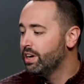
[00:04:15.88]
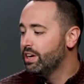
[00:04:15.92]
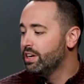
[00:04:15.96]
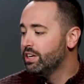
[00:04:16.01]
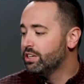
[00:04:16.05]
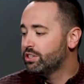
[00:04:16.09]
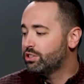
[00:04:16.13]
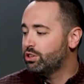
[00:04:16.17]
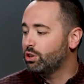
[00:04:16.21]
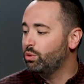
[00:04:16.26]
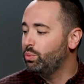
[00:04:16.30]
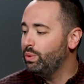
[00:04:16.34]

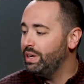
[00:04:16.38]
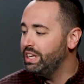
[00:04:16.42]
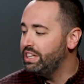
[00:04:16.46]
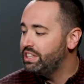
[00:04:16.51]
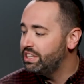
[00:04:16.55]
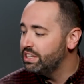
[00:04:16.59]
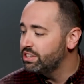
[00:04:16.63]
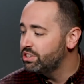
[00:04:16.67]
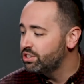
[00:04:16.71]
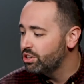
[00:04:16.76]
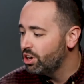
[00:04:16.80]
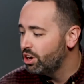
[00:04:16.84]
So we
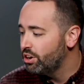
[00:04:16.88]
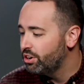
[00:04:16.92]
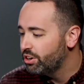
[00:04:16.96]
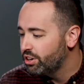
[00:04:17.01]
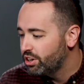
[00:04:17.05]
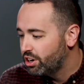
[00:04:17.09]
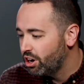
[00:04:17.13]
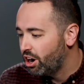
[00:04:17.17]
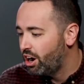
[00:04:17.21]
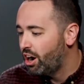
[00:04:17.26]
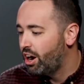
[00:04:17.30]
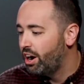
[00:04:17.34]
dishonor
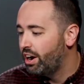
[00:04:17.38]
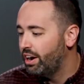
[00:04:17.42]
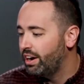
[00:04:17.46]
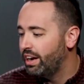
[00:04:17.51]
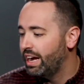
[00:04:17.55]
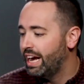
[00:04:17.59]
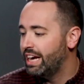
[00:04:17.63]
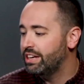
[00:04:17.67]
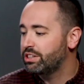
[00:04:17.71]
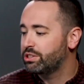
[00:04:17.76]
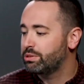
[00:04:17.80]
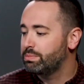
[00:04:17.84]
God
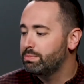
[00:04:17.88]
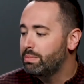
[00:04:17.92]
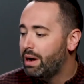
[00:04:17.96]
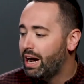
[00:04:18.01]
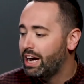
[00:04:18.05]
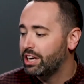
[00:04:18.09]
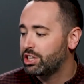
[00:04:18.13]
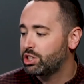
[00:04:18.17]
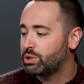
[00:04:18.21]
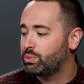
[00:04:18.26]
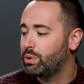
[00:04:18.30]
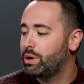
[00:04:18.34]
as
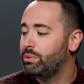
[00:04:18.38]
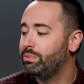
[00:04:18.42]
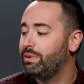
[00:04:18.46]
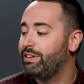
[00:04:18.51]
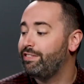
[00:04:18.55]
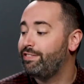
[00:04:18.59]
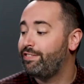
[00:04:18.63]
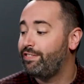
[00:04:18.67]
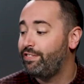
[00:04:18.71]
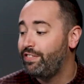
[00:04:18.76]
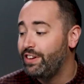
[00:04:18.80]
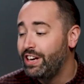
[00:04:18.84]
much when we
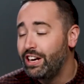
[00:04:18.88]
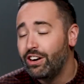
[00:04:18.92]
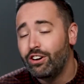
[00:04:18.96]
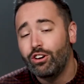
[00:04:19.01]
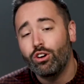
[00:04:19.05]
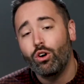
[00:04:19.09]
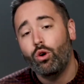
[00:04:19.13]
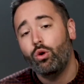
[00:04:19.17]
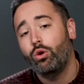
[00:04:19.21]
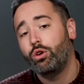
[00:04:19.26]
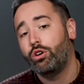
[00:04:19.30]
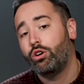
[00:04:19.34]
fear
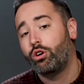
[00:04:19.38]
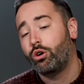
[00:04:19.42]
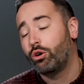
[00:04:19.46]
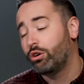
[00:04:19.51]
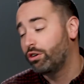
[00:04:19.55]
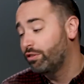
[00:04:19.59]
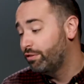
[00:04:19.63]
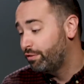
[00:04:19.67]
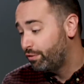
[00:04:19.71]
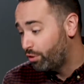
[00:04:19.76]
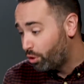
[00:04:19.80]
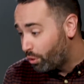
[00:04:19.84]
or
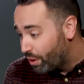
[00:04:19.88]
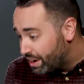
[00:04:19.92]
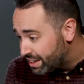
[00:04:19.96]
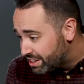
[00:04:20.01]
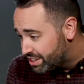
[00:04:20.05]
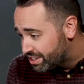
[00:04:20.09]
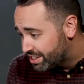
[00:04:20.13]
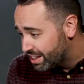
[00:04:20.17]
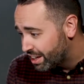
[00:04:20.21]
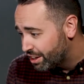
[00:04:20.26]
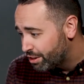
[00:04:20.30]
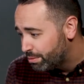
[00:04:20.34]
avoid
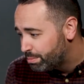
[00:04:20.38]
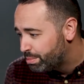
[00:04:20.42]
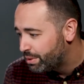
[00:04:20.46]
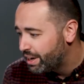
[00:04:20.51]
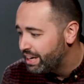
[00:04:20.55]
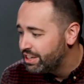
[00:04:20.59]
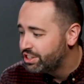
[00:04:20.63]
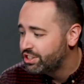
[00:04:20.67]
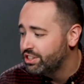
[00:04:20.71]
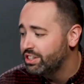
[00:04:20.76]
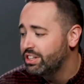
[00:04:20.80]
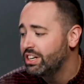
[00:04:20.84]

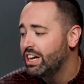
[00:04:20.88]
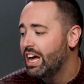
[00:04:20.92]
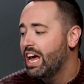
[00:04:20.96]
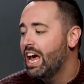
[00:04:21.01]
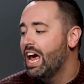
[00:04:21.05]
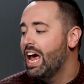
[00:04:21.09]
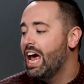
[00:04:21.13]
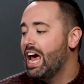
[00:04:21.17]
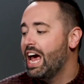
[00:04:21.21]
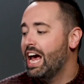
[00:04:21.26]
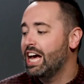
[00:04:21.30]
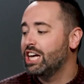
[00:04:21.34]
celebration
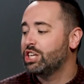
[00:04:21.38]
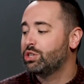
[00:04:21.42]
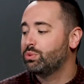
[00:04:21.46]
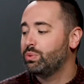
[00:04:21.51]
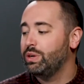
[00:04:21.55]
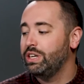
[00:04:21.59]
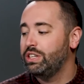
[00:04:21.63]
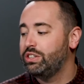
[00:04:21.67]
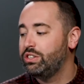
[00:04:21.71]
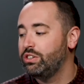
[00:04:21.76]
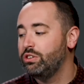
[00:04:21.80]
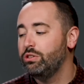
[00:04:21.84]
as
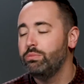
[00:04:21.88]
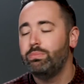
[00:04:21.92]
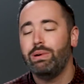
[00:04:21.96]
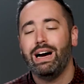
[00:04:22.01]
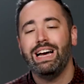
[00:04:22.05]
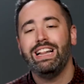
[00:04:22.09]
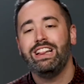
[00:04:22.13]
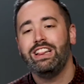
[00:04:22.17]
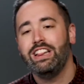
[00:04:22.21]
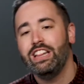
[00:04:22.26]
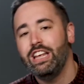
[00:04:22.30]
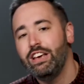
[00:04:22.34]
we do
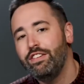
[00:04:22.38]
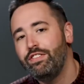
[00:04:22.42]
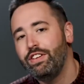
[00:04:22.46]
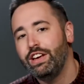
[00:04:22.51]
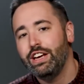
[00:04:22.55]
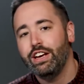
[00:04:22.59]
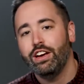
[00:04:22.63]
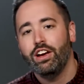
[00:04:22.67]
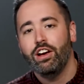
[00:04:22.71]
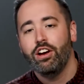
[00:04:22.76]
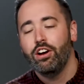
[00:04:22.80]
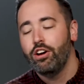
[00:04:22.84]
by
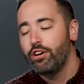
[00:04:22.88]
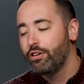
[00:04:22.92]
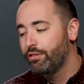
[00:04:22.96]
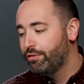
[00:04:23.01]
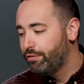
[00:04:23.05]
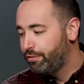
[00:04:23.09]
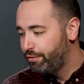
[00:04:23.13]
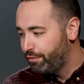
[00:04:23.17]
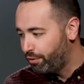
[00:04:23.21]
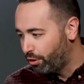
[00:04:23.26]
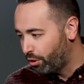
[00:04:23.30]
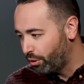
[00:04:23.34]
living
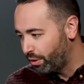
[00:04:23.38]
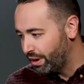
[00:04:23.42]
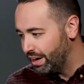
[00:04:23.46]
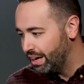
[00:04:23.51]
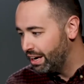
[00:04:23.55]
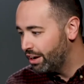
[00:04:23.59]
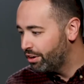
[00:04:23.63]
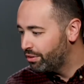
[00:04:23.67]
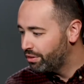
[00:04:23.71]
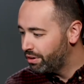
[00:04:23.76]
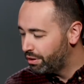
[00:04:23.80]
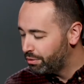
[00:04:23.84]
for it.
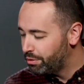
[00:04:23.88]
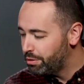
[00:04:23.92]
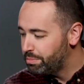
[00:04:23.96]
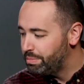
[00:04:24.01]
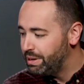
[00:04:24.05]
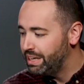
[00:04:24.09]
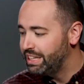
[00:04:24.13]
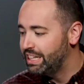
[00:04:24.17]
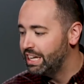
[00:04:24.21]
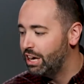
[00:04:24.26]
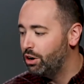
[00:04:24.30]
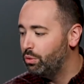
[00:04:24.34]
I'll
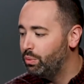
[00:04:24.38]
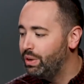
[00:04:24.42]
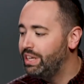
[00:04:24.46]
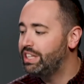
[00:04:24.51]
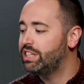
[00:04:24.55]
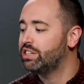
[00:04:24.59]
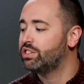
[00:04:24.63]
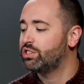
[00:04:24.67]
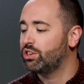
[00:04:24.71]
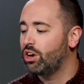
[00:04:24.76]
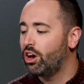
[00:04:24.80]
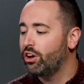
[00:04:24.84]
repeat that. We
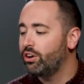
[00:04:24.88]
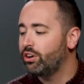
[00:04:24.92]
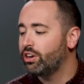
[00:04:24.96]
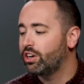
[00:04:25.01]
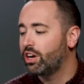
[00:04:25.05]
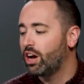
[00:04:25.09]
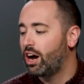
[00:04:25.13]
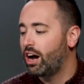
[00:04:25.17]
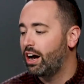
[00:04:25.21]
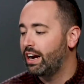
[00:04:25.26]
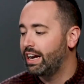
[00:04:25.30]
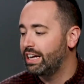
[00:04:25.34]
dishonor
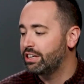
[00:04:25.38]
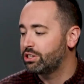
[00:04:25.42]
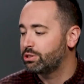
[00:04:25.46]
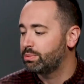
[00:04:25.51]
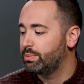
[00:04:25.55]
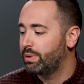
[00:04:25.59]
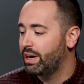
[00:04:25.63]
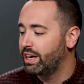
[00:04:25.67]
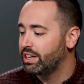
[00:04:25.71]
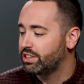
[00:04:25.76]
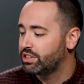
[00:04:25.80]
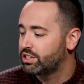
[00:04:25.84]
God as
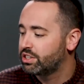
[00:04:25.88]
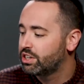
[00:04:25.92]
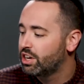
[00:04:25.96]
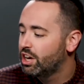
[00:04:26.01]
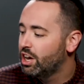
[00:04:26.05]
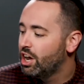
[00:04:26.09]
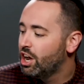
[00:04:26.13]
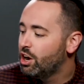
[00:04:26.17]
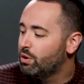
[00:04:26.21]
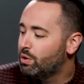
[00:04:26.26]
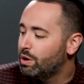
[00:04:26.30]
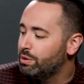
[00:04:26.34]
much
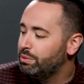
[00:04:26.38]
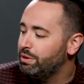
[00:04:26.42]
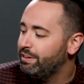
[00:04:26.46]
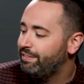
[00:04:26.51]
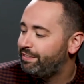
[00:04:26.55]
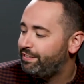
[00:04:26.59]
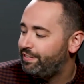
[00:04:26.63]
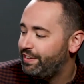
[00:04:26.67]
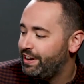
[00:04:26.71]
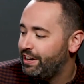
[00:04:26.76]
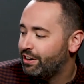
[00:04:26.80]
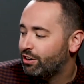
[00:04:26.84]
when we
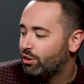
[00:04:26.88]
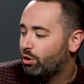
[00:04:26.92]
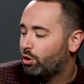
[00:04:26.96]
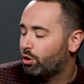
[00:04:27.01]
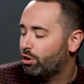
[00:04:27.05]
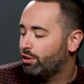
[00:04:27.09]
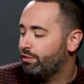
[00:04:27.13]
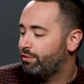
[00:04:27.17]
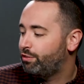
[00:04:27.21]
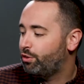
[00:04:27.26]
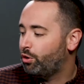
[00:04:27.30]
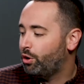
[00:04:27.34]
fear
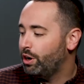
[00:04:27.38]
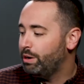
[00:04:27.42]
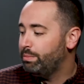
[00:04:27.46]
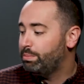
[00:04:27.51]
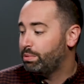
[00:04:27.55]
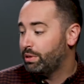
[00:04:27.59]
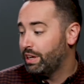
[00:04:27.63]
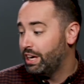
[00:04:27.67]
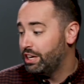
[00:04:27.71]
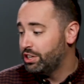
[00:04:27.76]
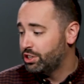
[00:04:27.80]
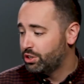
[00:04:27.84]
or avoid
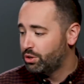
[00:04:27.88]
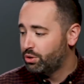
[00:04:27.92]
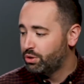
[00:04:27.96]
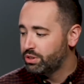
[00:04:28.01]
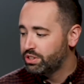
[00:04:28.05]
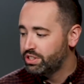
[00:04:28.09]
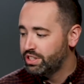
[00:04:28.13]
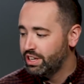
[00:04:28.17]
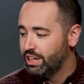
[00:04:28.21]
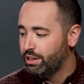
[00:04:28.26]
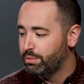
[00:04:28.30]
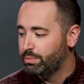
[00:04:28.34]
pleasure or
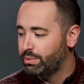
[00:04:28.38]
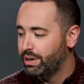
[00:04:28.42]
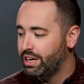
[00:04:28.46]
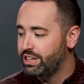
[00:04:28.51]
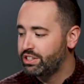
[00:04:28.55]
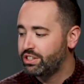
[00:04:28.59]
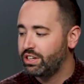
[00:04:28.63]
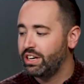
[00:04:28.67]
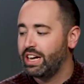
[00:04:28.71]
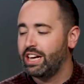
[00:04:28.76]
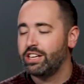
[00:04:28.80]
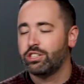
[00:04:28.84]

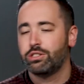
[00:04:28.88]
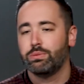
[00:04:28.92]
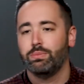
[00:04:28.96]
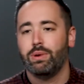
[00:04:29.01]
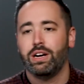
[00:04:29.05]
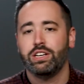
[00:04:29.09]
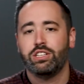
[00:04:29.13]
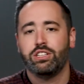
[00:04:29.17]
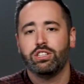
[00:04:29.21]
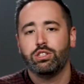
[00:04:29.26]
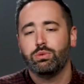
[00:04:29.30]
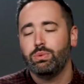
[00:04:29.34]
celebration as
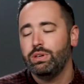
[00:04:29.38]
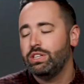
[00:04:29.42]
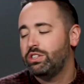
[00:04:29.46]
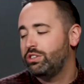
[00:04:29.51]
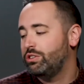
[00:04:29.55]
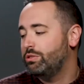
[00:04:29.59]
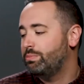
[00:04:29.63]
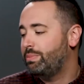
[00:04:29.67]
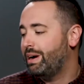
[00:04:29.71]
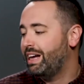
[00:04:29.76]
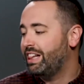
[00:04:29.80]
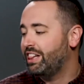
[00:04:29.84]
much as we
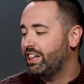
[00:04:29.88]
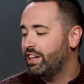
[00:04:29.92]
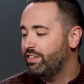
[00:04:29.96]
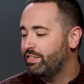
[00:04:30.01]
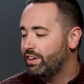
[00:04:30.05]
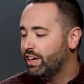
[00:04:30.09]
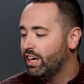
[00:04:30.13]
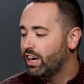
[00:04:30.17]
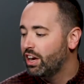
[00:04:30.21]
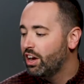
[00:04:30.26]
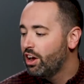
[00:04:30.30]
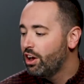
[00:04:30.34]
do by
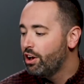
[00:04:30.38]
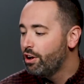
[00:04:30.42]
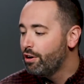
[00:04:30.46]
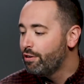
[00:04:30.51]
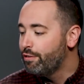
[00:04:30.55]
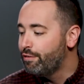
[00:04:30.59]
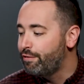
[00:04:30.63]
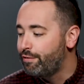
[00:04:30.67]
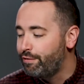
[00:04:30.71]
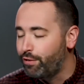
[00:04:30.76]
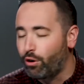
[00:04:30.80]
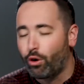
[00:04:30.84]
living
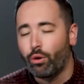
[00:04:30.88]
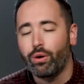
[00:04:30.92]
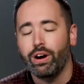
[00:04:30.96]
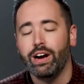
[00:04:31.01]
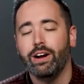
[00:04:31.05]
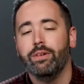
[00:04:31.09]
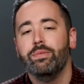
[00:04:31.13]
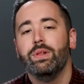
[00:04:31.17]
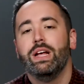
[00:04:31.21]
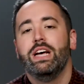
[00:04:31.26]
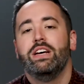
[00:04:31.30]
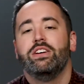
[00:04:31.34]
for
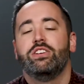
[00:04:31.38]
it.